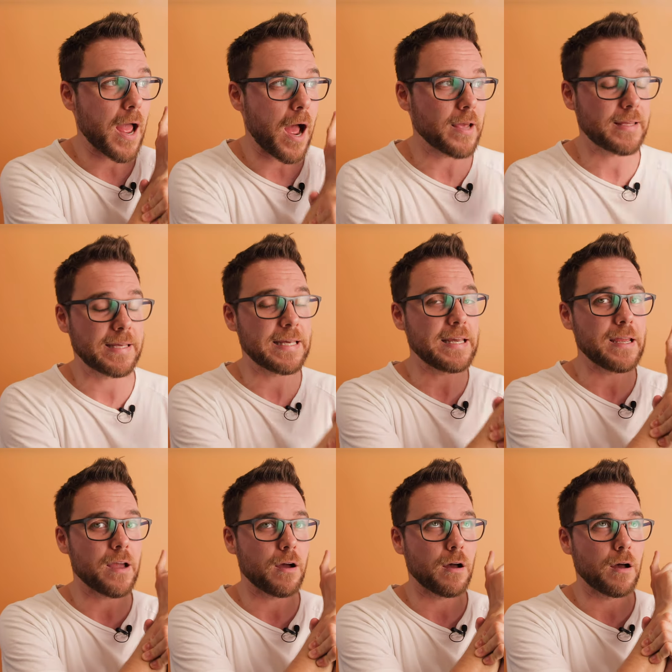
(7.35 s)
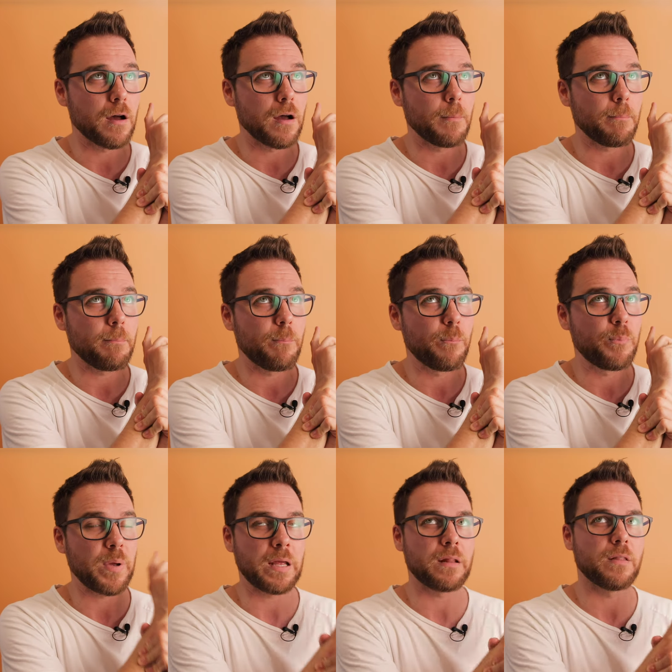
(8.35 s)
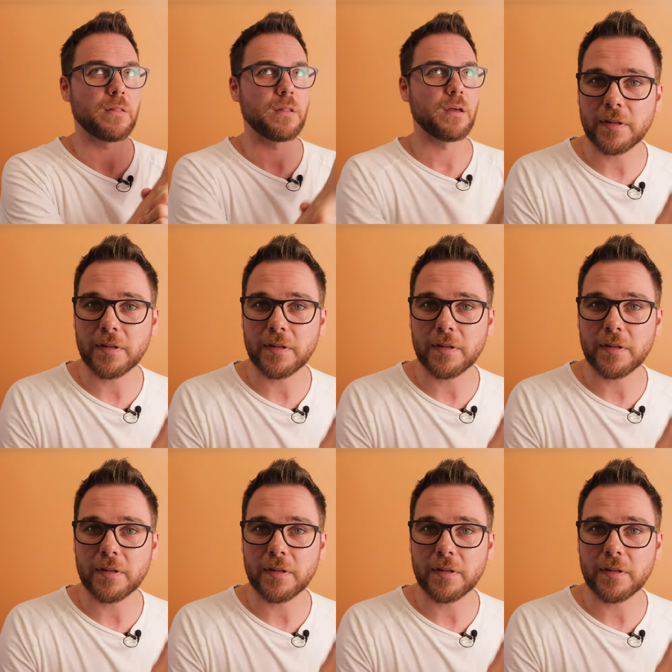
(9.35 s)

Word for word: IKEA bin,